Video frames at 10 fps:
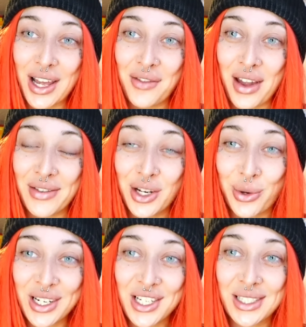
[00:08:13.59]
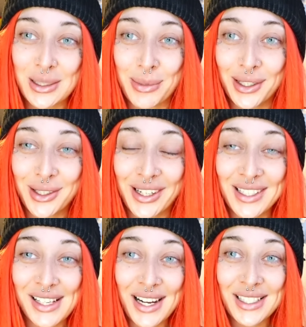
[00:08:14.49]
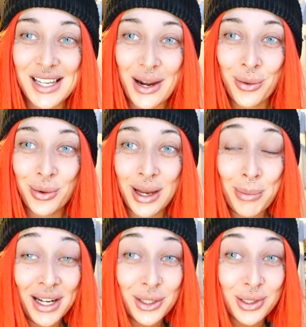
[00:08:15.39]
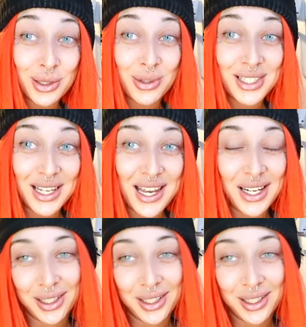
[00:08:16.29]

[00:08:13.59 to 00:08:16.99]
any questions about the contacts, and I will get back to you as soon as I can.